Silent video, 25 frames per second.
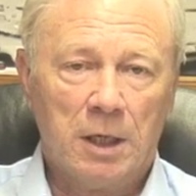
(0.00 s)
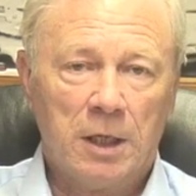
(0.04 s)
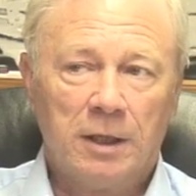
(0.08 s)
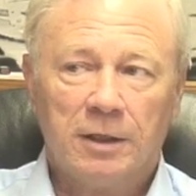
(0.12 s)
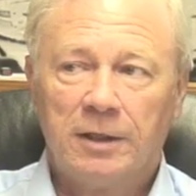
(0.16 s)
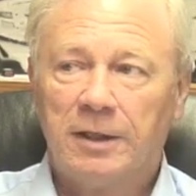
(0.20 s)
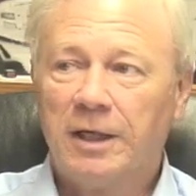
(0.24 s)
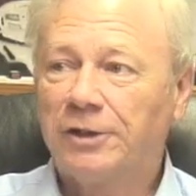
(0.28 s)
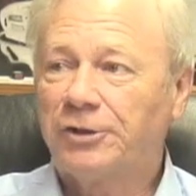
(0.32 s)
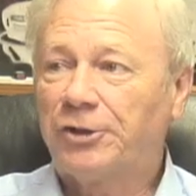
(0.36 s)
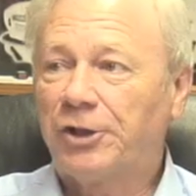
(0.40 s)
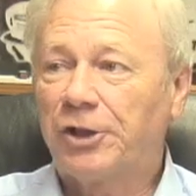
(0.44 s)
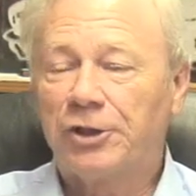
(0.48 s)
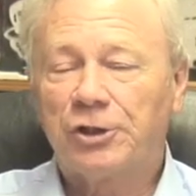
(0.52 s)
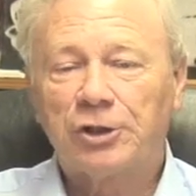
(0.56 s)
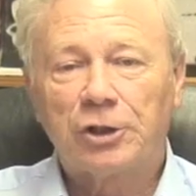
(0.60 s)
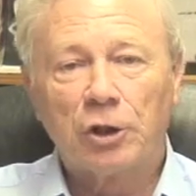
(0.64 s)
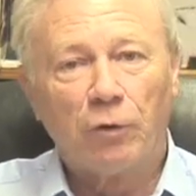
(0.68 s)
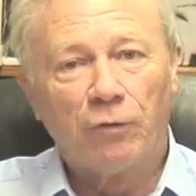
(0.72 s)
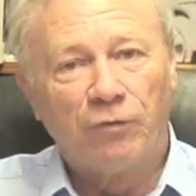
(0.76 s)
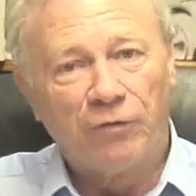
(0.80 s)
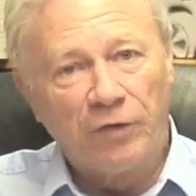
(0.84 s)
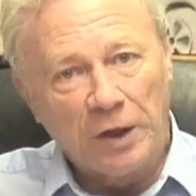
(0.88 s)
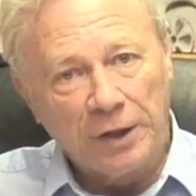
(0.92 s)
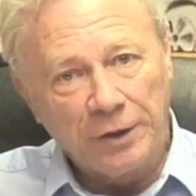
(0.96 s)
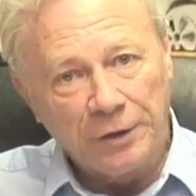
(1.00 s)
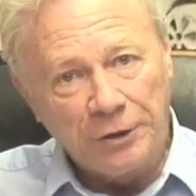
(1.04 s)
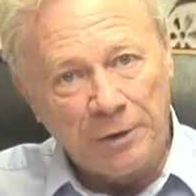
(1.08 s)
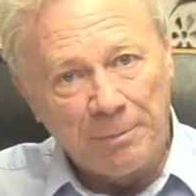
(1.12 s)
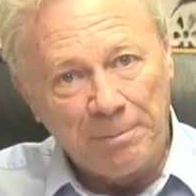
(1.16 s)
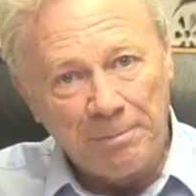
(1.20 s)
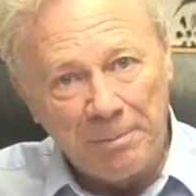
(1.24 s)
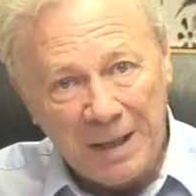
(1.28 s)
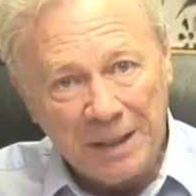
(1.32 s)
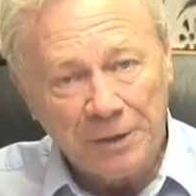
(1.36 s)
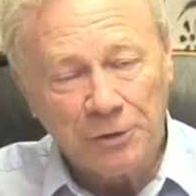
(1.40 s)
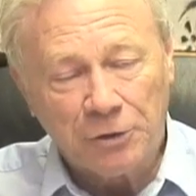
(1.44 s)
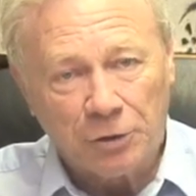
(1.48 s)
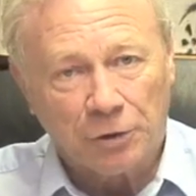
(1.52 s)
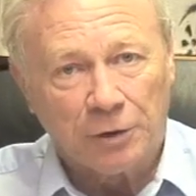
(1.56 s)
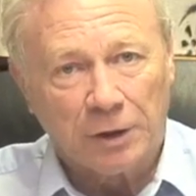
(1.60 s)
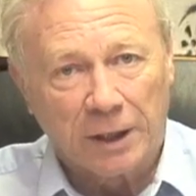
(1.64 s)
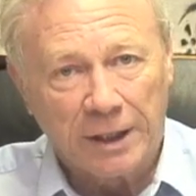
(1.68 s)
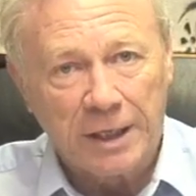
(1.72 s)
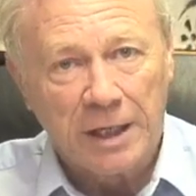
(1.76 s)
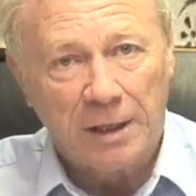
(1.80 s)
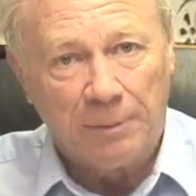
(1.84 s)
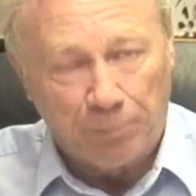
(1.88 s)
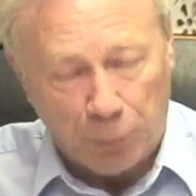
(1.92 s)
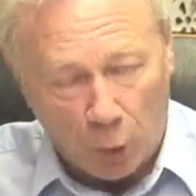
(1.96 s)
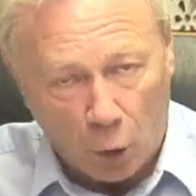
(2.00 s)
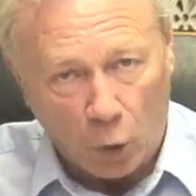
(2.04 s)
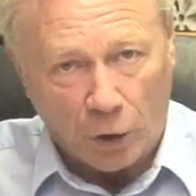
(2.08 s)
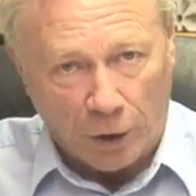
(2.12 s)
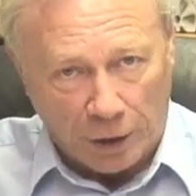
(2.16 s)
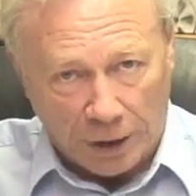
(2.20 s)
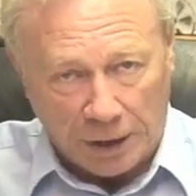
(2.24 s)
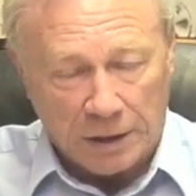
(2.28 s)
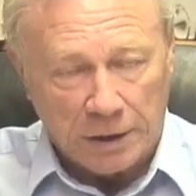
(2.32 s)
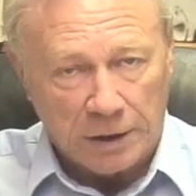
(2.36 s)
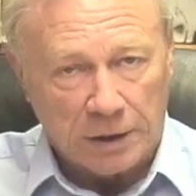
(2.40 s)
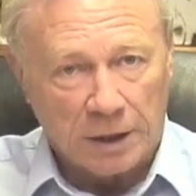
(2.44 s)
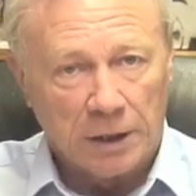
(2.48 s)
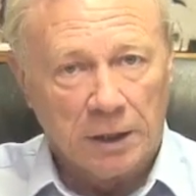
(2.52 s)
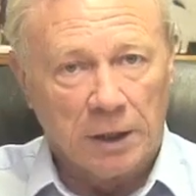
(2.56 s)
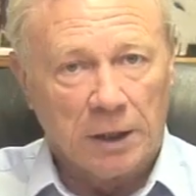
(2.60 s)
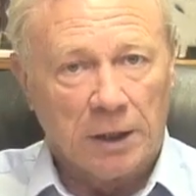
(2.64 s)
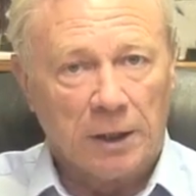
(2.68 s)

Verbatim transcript: This is so fundamentally important.